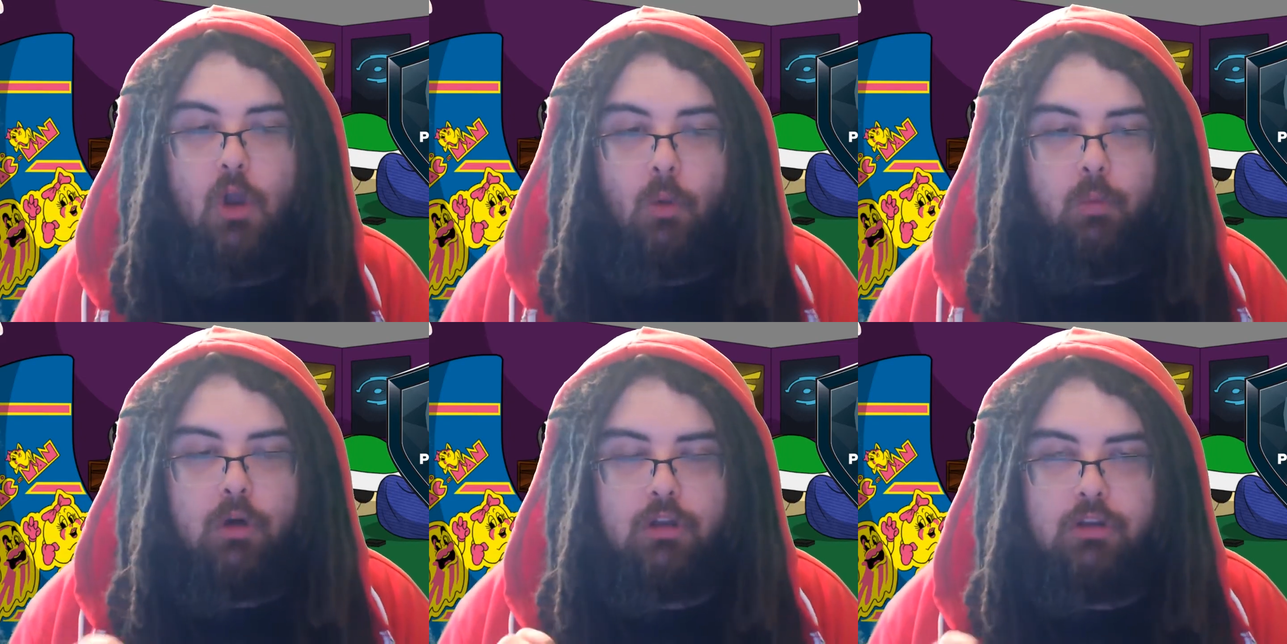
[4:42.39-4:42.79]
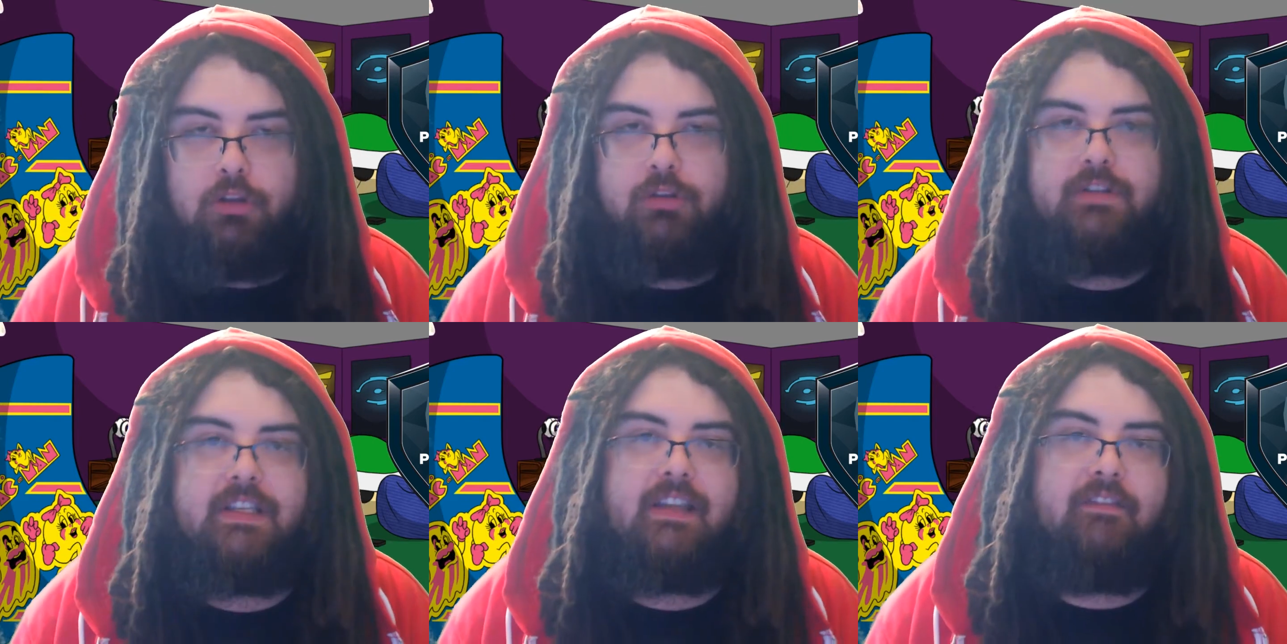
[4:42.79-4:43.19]
We're
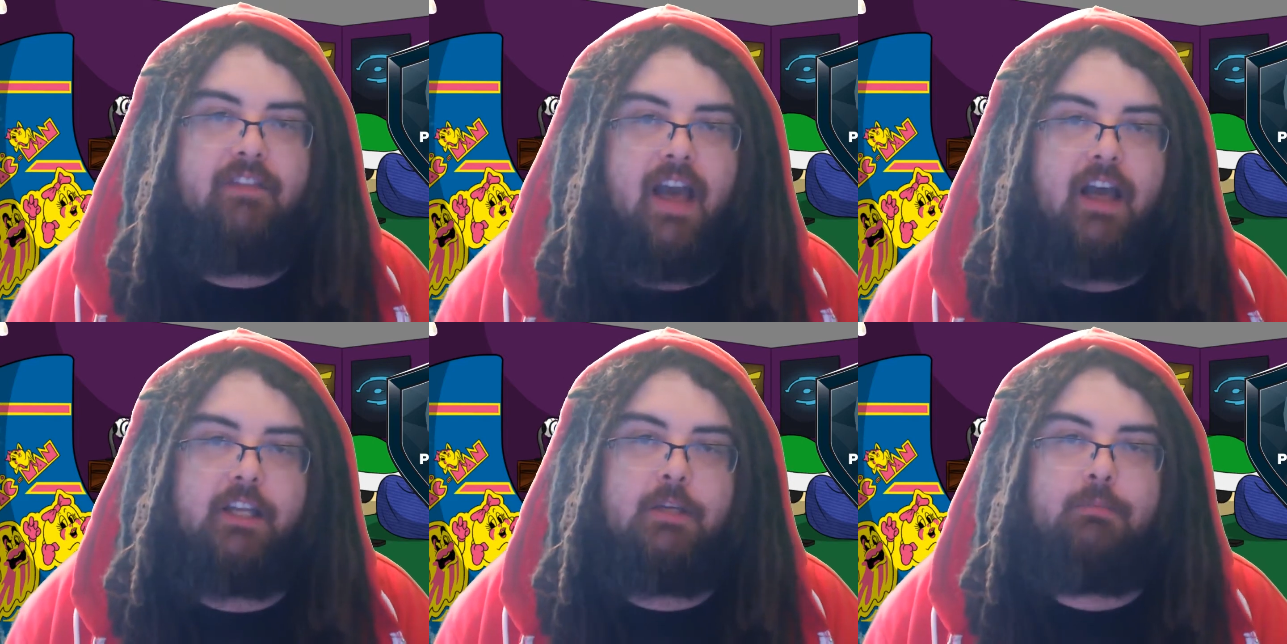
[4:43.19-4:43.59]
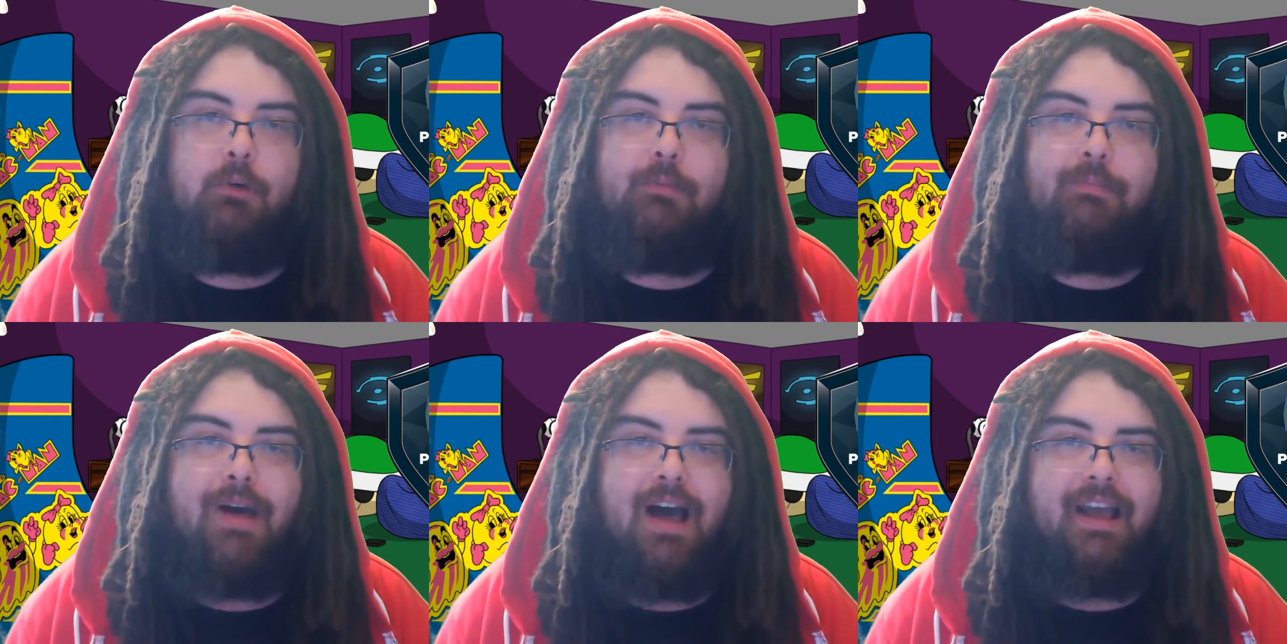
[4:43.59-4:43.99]
losing valuable
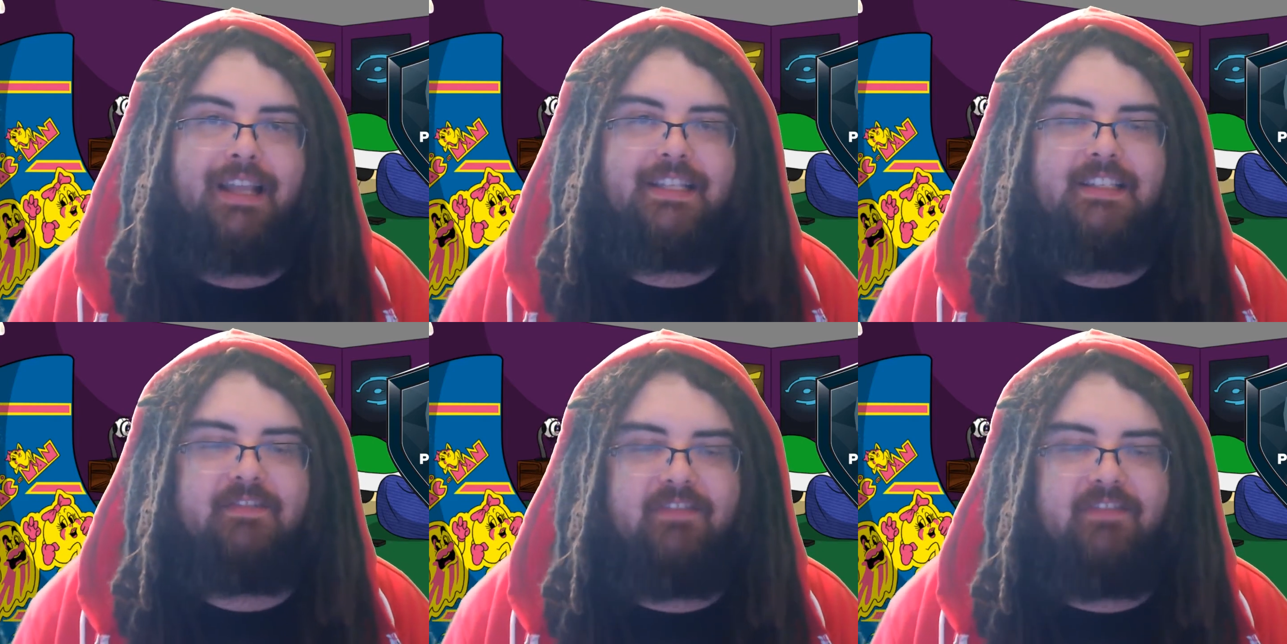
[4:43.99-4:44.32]
minds,